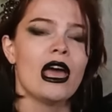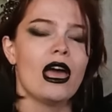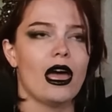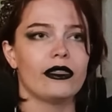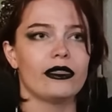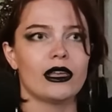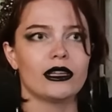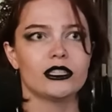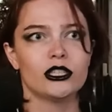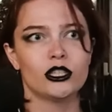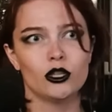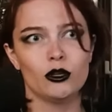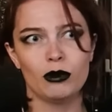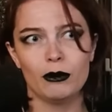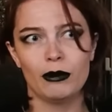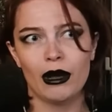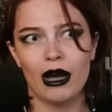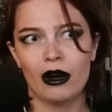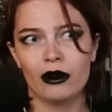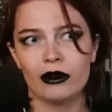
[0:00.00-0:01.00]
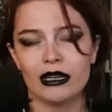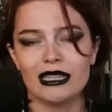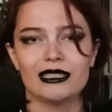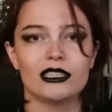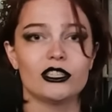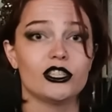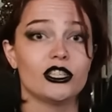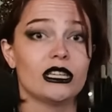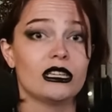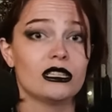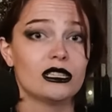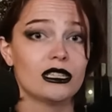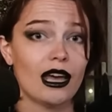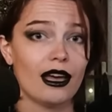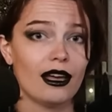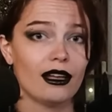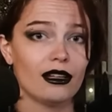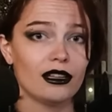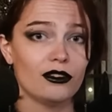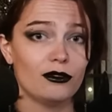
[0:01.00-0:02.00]
And that superpower is that she can
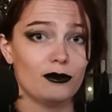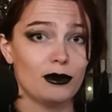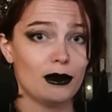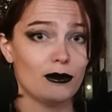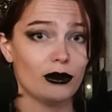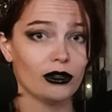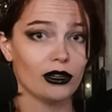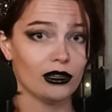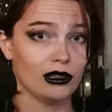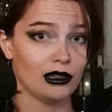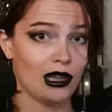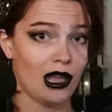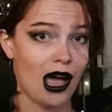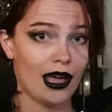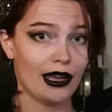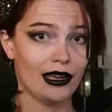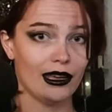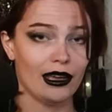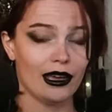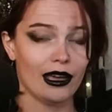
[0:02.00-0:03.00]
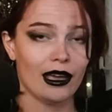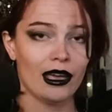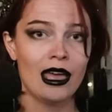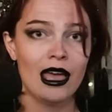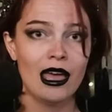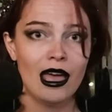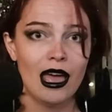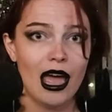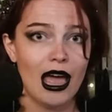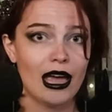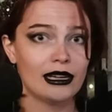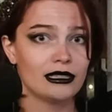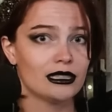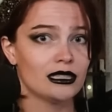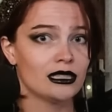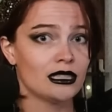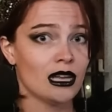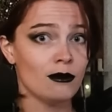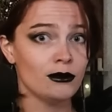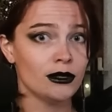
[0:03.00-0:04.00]
tell if people are lying. And
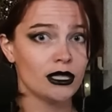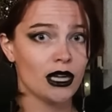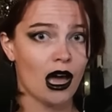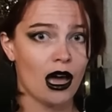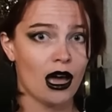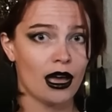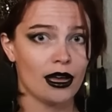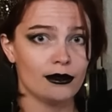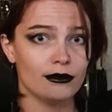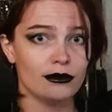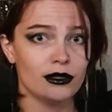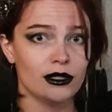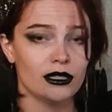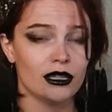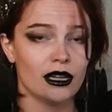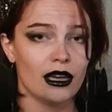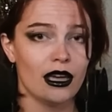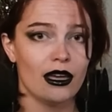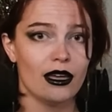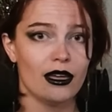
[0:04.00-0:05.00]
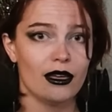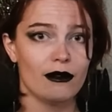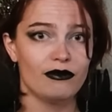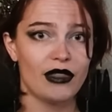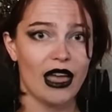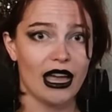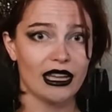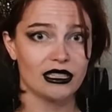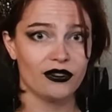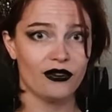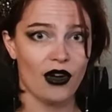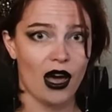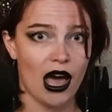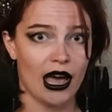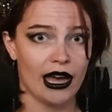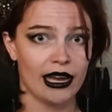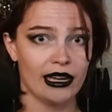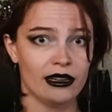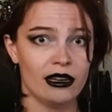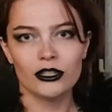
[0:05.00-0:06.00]
sometimes that's
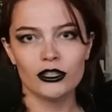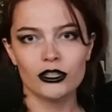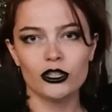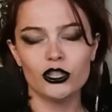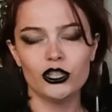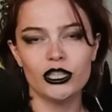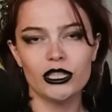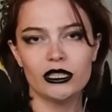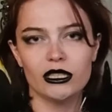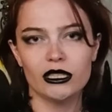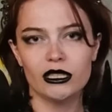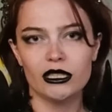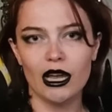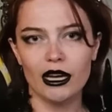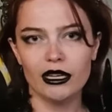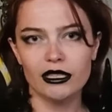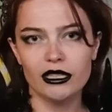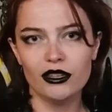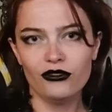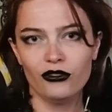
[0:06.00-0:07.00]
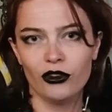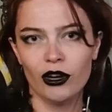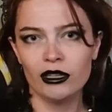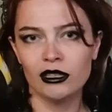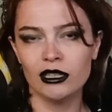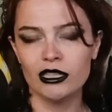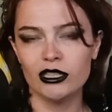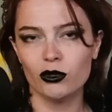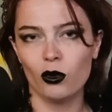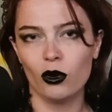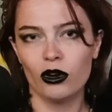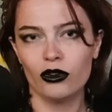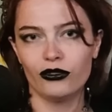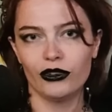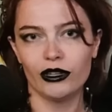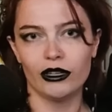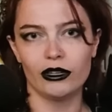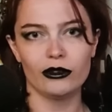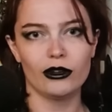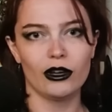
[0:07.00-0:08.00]
fine. So she's a sexy friendless
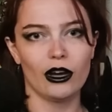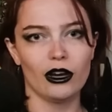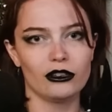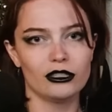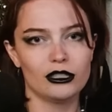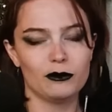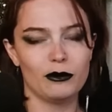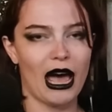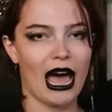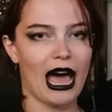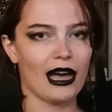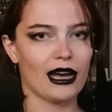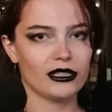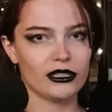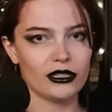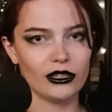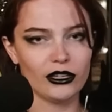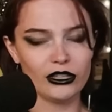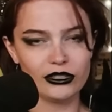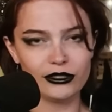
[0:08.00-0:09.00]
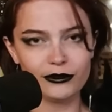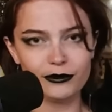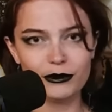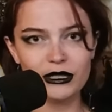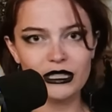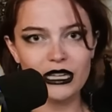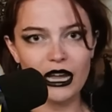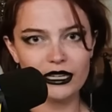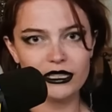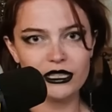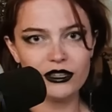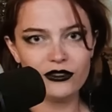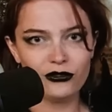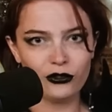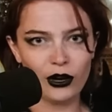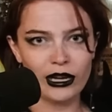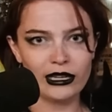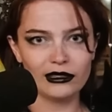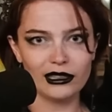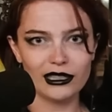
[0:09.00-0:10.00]
orphan who goes back to her sexy
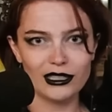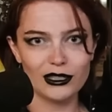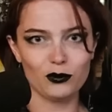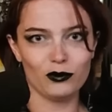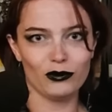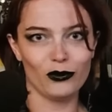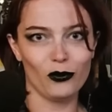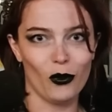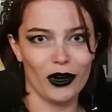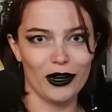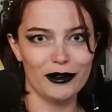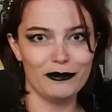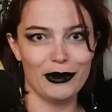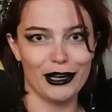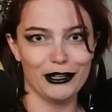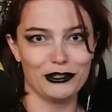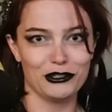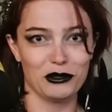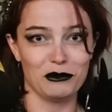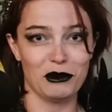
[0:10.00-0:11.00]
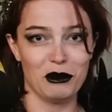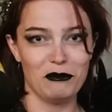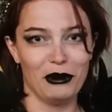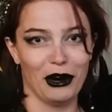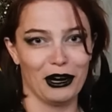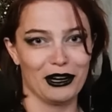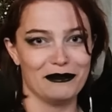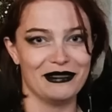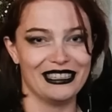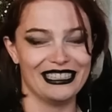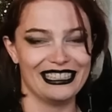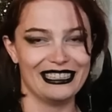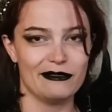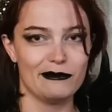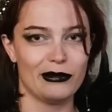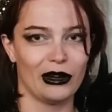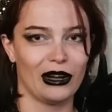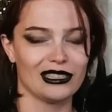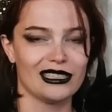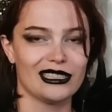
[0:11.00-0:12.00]
friendless one-bedroom apartment in
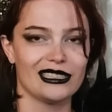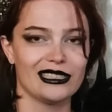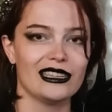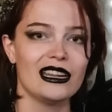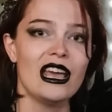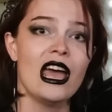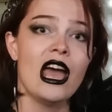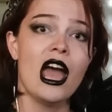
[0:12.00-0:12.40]
Boston